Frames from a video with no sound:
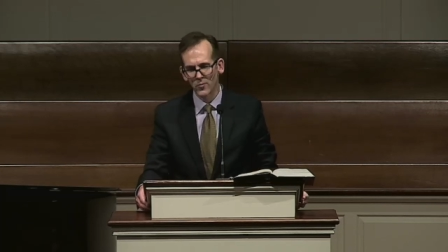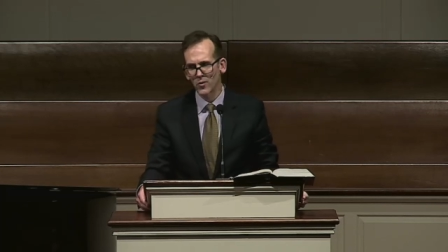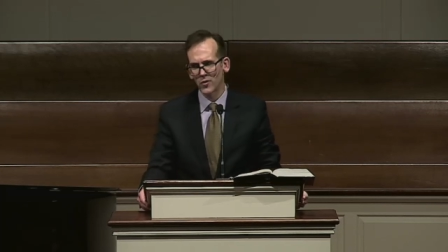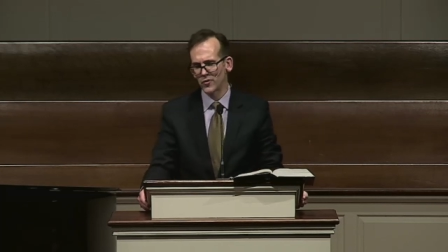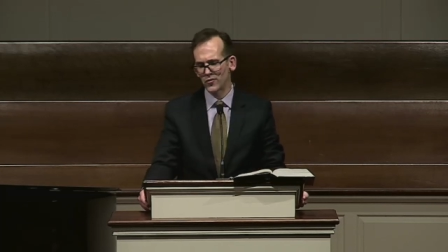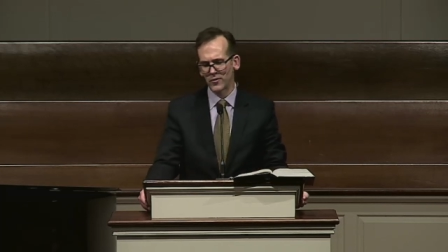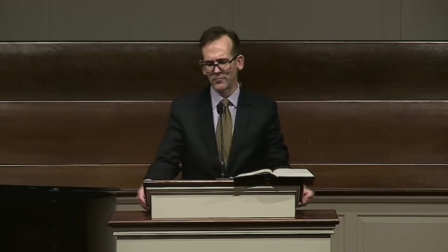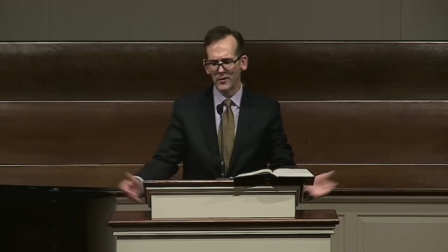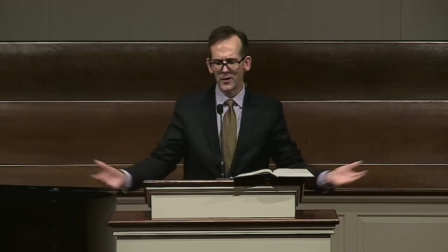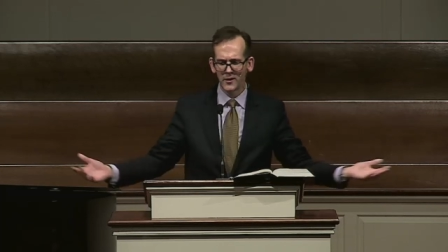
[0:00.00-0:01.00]
But what does it
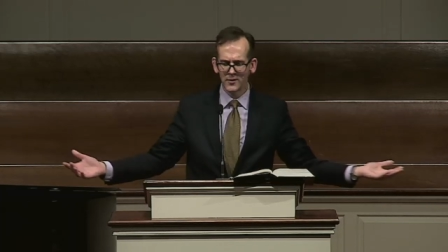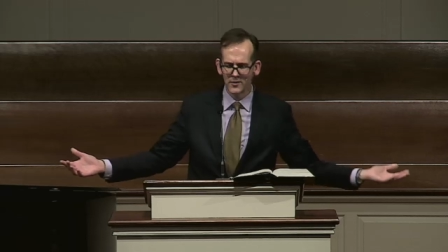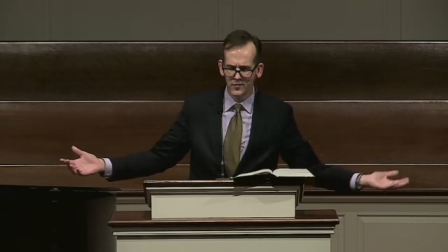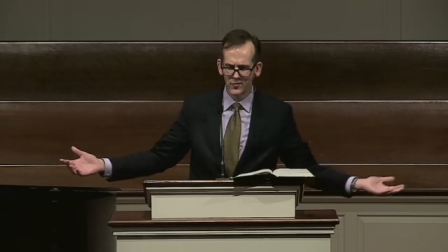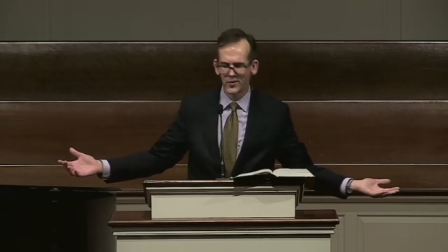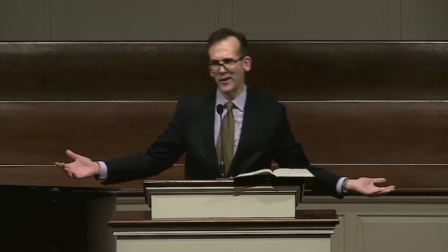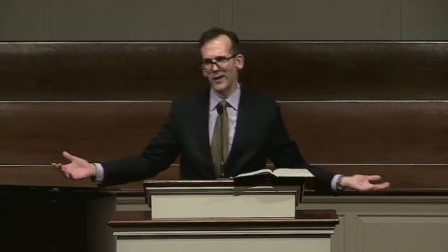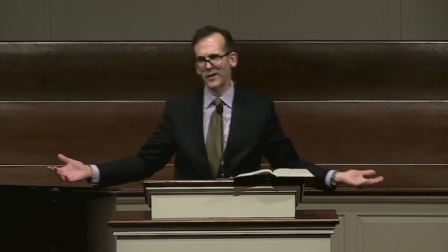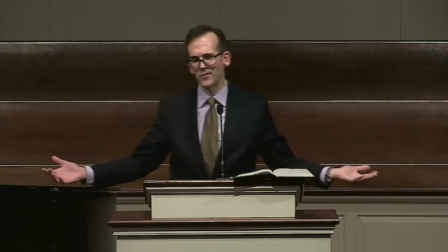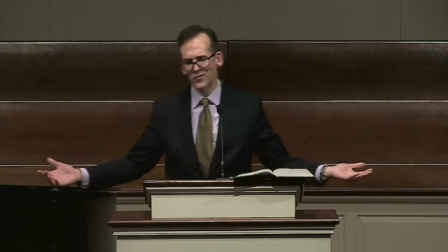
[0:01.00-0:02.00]
mean to
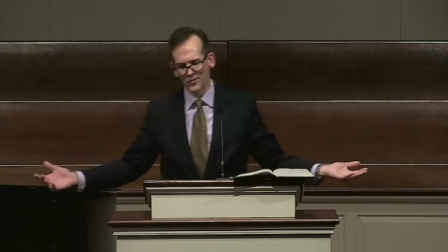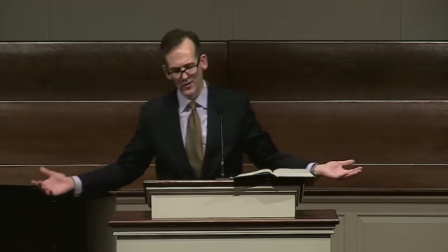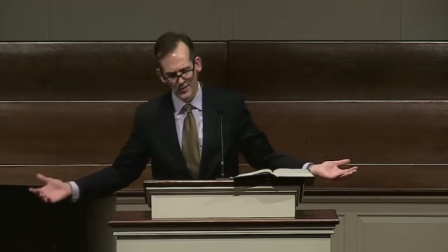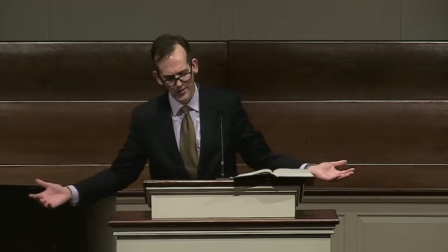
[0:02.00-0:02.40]
hate